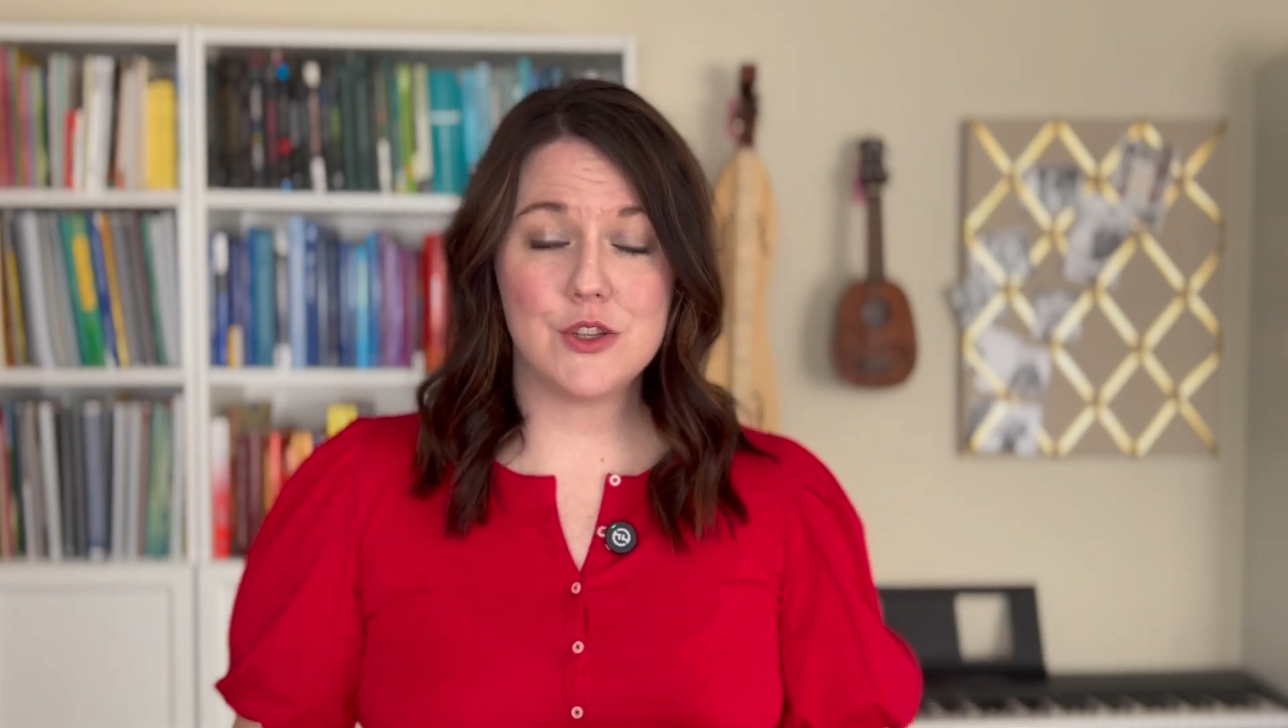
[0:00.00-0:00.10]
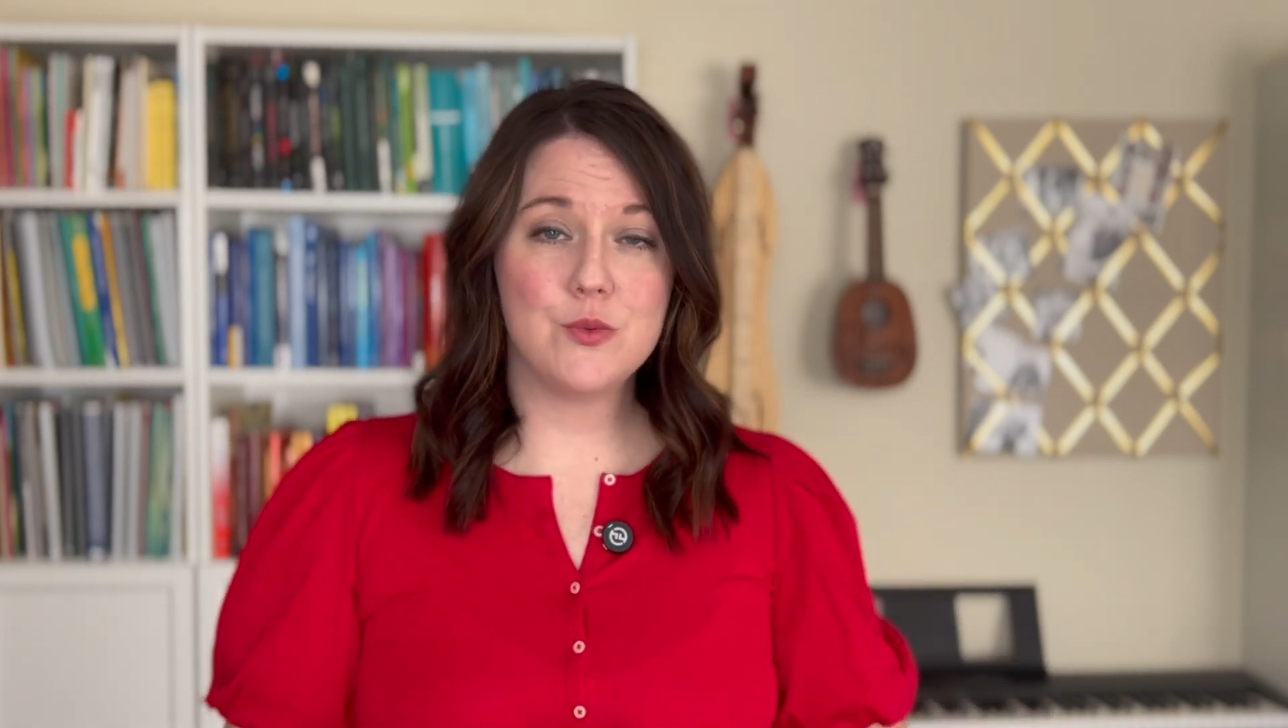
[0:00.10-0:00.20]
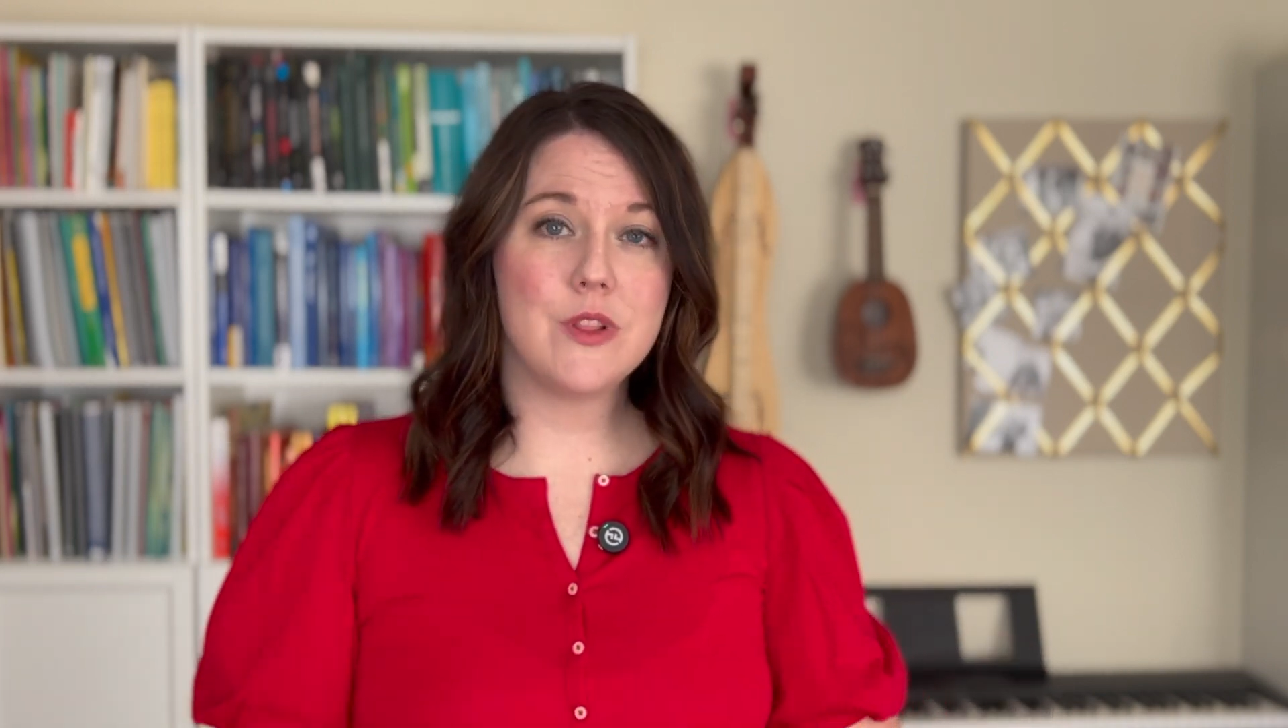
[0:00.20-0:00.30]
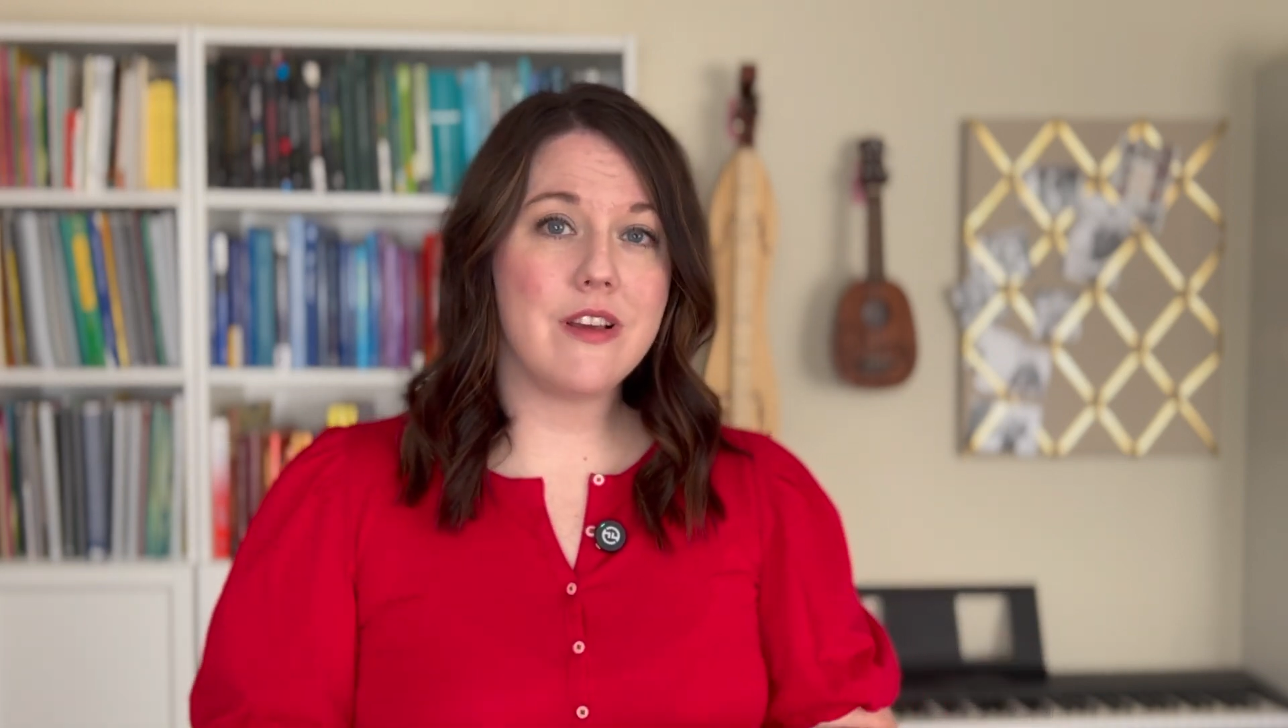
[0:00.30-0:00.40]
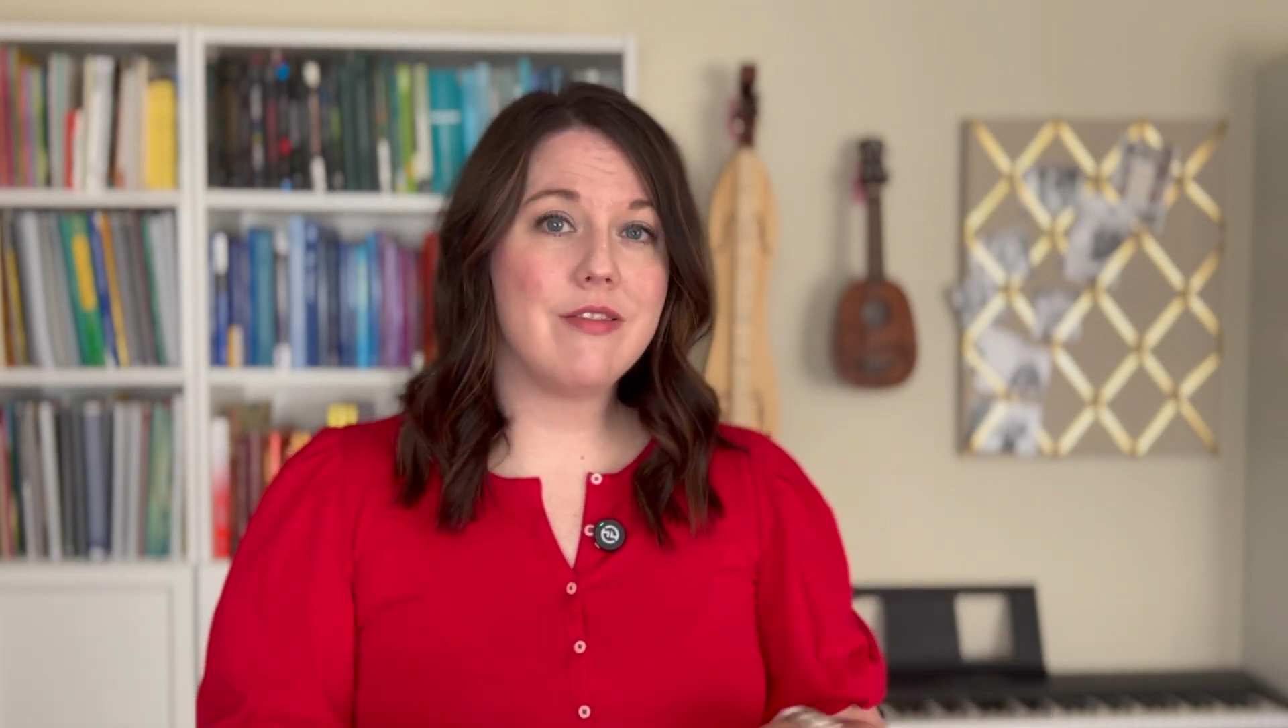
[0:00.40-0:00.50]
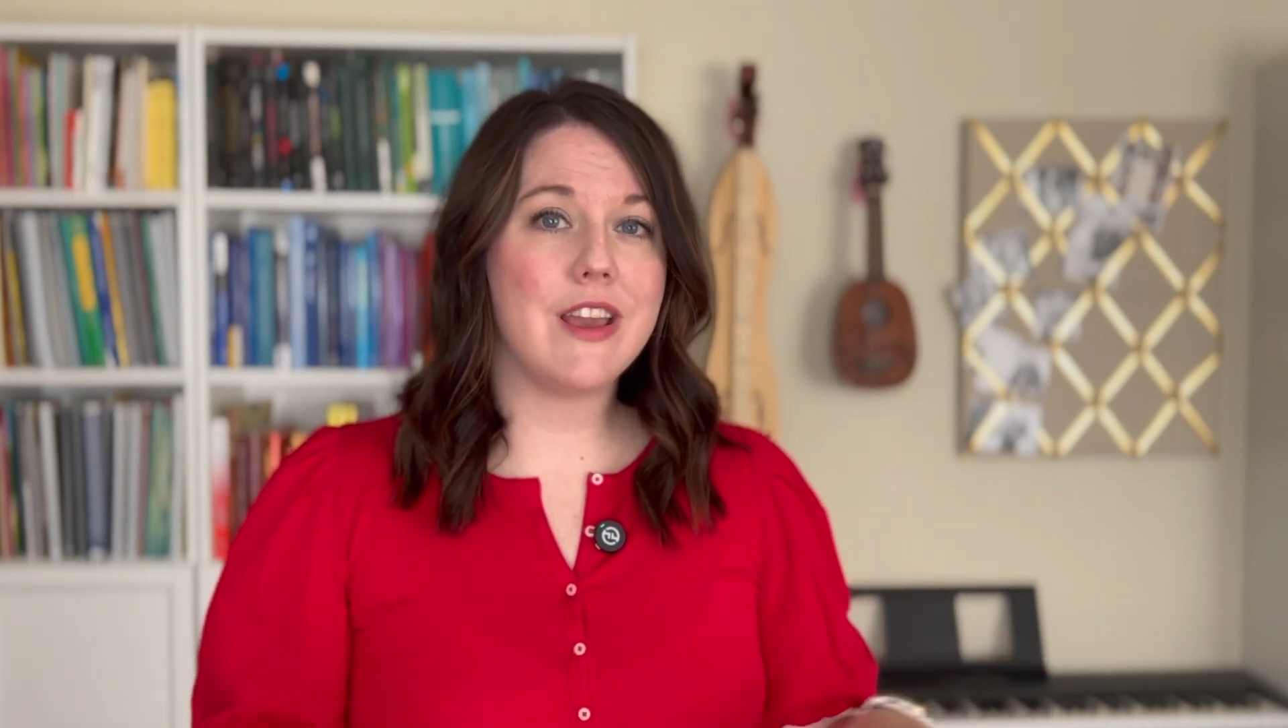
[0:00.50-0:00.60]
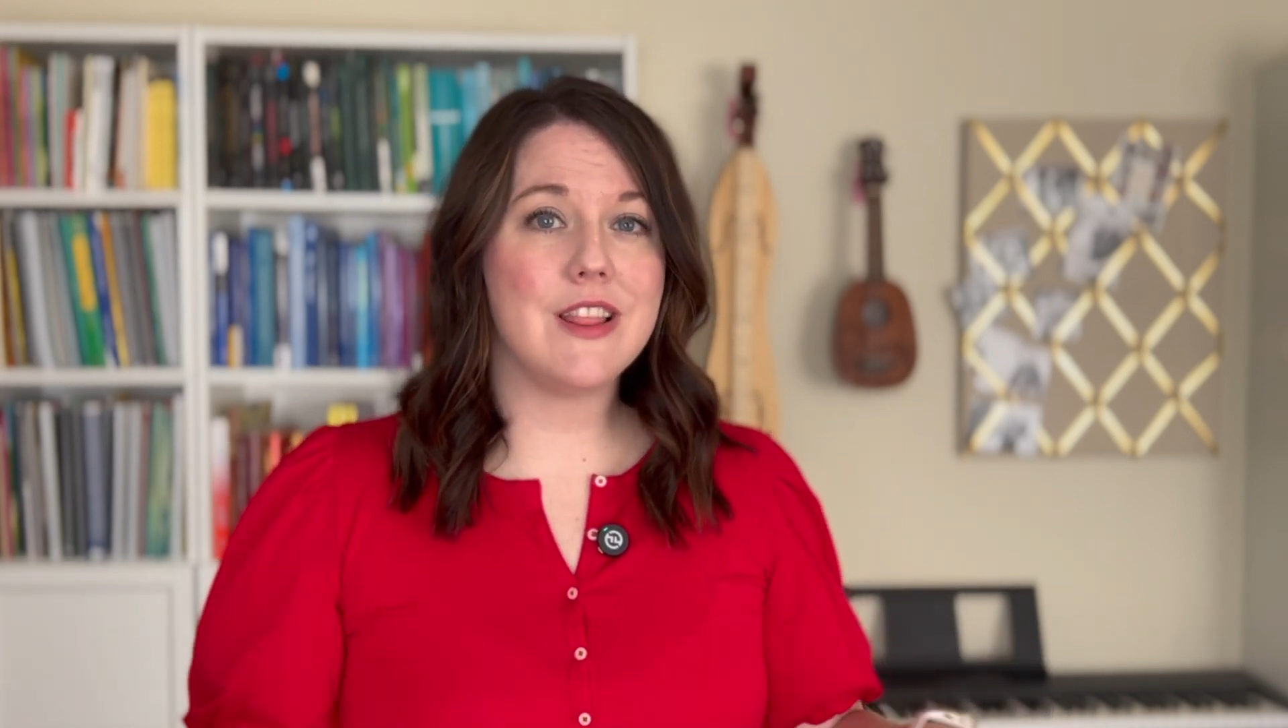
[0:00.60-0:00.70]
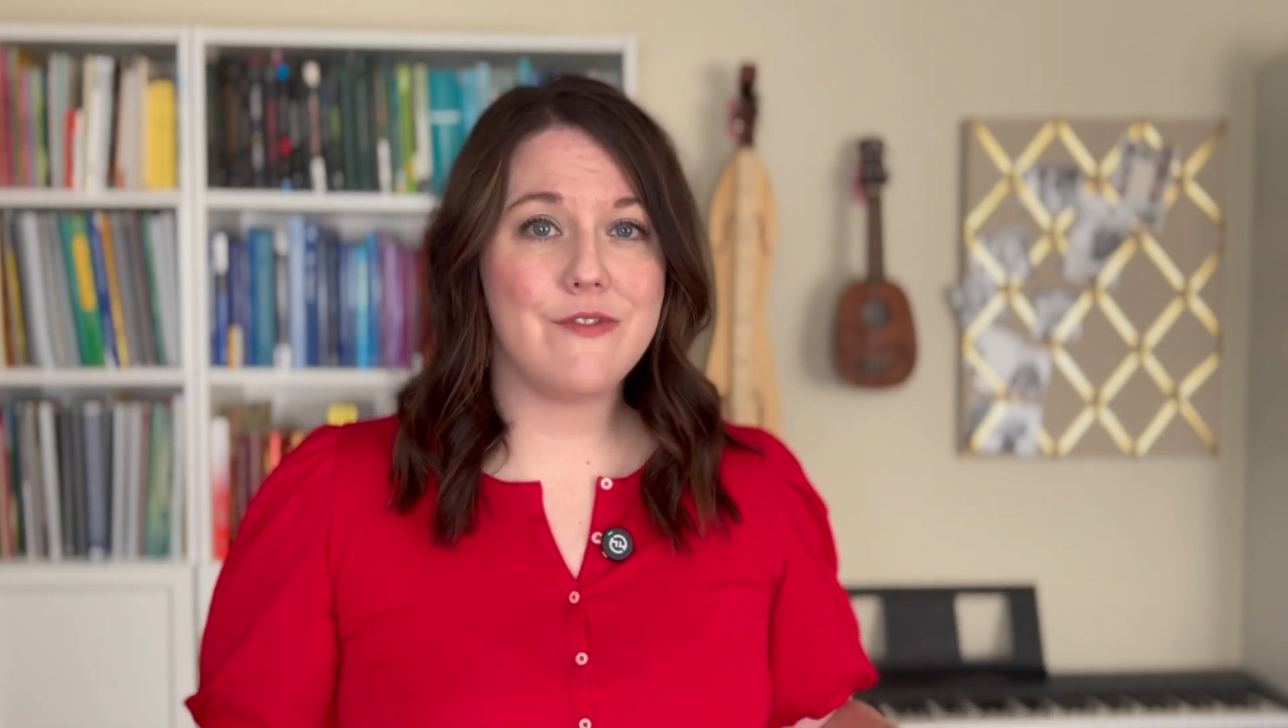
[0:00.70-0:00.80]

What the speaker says: to really lay the